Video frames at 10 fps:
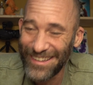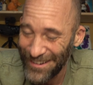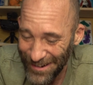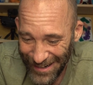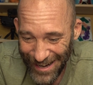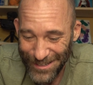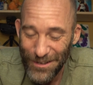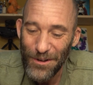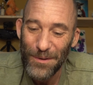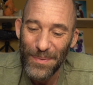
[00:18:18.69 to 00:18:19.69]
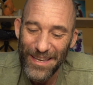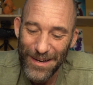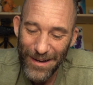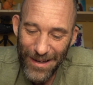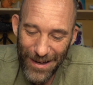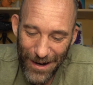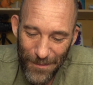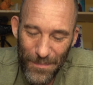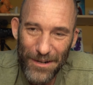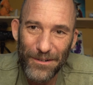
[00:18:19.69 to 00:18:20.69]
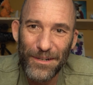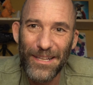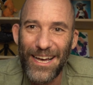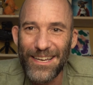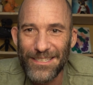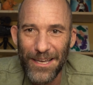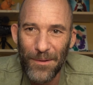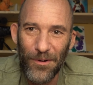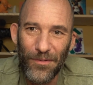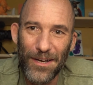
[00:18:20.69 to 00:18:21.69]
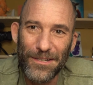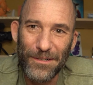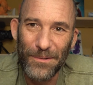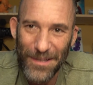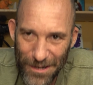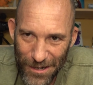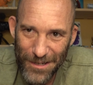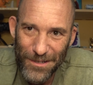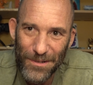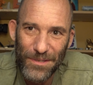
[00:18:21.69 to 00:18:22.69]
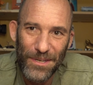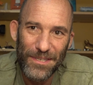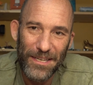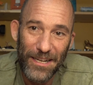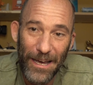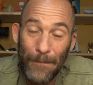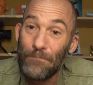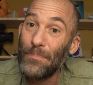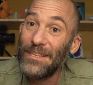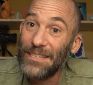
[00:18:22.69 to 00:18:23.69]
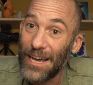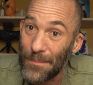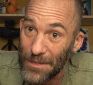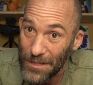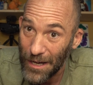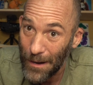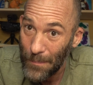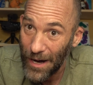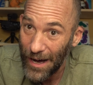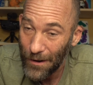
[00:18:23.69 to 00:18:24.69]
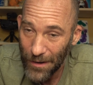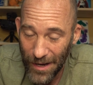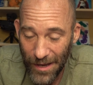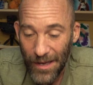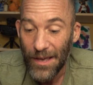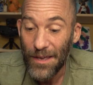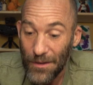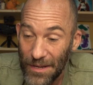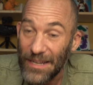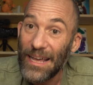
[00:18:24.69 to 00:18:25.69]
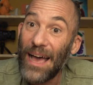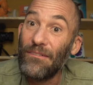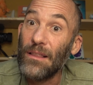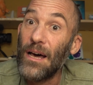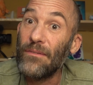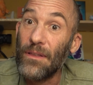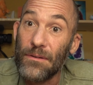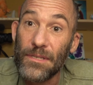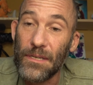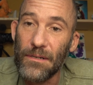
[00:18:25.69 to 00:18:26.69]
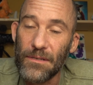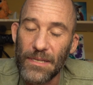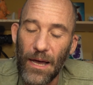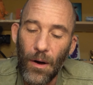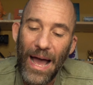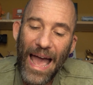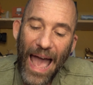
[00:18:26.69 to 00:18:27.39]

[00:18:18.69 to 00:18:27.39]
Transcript: You could be a middle-class tech professional with just your CCNA. But time has gone by, right? You need to have a lot of other skills now.